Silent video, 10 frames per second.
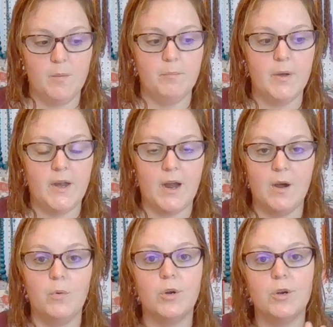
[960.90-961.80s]
but
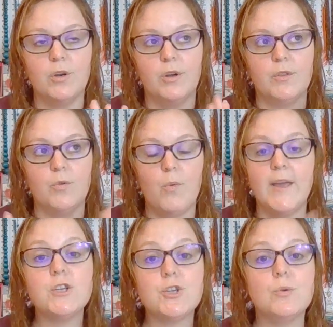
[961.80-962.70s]
the
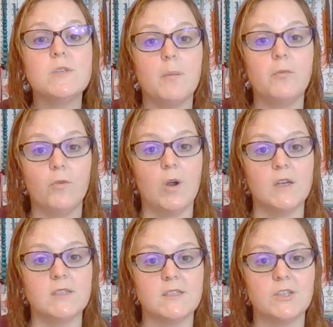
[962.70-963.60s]
way it shows up for
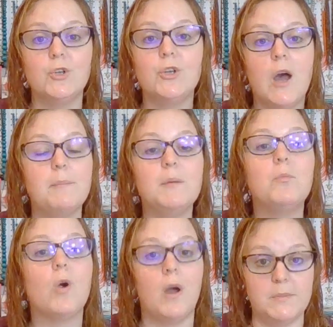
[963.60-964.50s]
us could not be
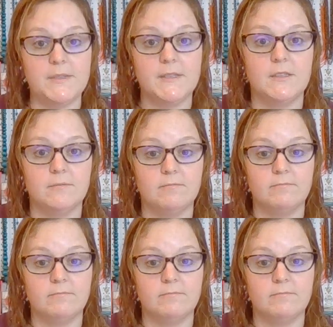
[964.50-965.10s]
more opposite.